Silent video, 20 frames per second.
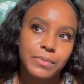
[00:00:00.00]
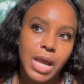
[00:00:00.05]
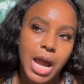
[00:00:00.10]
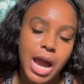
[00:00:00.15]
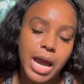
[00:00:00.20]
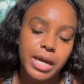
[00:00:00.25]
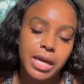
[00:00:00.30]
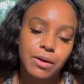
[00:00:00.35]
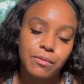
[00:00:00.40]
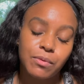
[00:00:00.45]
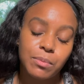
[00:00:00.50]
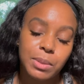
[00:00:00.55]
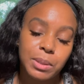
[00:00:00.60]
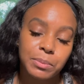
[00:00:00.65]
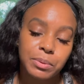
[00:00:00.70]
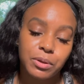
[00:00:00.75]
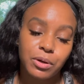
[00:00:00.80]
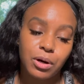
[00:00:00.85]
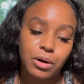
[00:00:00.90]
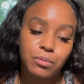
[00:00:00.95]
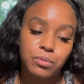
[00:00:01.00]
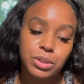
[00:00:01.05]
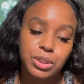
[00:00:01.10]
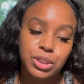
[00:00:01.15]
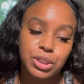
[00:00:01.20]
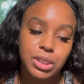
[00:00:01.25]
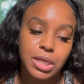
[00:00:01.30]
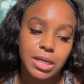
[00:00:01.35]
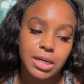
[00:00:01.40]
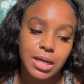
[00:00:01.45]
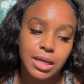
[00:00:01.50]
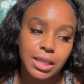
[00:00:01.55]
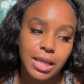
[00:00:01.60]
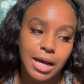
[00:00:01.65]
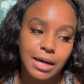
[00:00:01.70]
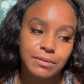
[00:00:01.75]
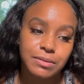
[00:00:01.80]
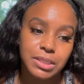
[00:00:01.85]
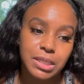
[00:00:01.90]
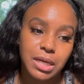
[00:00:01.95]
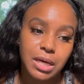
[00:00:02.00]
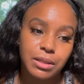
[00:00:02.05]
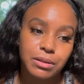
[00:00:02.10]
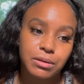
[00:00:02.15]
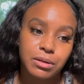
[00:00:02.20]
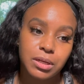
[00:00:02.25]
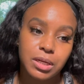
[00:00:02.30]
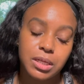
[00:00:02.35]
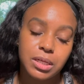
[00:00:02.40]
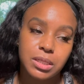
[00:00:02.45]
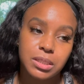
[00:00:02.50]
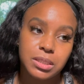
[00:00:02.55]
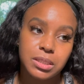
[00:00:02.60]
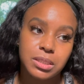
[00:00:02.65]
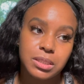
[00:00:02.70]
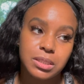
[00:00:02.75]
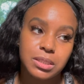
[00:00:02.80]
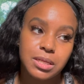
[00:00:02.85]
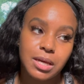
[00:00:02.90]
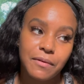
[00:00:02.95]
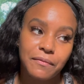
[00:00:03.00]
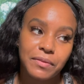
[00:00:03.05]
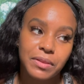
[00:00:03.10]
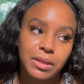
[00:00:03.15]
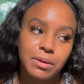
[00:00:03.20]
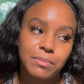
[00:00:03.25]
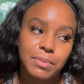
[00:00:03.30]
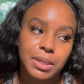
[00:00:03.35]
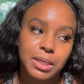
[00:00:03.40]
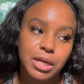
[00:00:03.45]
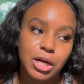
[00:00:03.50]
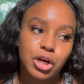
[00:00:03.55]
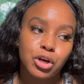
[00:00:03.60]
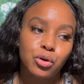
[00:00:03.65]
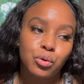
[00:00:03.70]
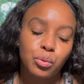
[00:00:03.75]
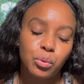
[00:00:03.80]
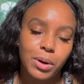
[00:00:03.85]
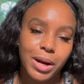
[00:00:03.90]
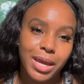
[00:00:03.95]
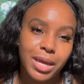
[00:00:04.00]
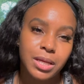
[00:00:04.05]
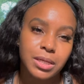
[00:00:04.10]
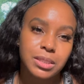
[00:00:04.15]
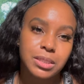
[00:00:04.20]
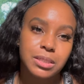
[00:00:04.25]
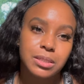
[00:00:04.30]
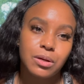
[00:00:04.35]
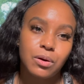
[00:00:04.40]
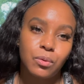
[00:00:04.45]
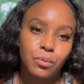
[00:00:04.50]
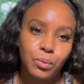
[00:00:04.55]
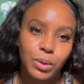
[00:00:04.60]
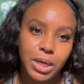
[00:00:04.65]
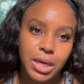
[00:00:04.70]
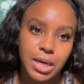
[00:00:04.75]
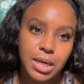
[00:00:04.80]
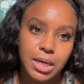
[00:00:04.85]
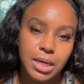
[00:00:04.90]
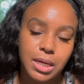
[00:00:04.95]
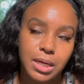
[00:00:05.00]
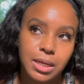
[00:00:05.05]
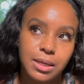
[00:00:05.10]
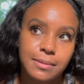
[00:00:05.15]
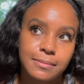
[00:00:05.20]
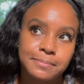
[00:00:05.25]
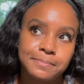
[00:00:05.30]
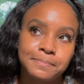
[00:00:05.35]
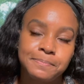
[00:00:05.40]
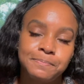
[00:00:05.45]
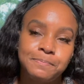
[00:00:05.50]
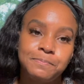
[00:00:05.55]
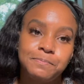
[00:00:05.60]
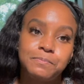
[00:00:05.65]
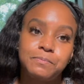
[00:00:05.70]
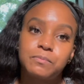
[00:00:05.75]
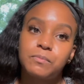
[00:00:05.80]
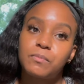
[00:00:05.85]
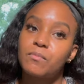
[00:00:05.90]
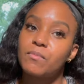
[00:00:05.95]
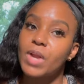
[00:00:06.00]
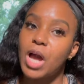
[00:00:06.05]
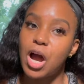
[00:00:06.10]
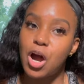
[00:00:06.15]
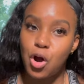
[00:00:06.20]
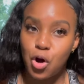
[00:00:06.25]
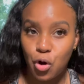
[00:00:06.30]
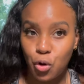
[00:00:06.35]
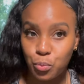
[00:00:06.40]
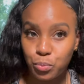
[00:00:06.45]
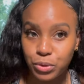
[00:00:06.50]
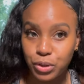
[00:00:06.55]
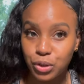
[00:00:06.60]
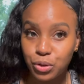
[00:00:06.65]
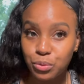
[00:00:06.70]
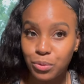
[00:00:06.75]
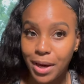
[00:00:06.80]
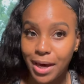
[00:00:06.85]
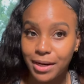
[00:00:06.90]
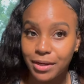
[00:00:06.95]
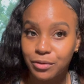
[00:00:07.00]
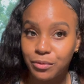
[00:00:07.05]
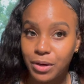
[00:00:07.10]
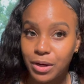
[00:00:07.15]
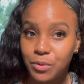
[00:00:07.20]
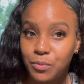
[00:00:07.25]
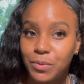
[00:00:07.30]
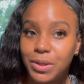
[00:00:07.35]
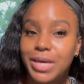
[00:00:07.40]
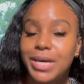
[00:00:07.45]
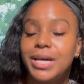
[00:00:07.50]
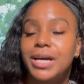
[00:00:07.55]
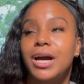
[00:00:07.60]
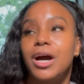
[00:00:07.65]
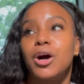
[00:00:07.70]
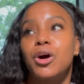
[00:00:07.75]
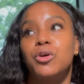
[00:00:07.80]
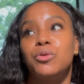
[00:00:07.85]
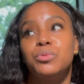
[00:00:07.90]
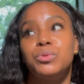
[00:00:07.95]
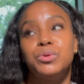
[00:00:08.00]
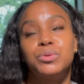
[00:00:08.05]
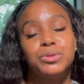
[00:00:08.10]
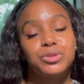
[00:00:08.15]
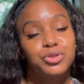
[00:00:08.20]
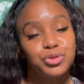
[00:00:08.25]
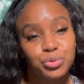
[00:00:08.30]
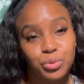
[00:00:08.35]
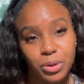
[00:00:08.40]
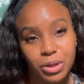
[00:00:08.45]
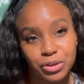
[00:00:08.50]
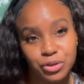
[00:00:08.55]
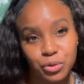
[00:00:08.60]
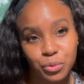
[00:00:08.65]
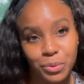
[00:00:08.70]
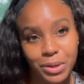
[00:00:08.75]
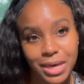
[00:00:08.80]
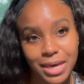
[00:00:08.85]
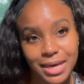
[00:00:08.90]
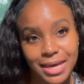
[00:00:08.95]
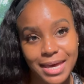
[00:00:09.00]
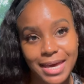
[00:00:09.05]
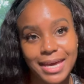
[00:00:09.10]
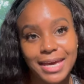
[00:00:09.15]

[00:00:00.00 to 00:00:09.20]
I can't remember, girl. We just getting our lives together. It has definitely been a great week. I hope you had a great week. I hope you enjoyed your week.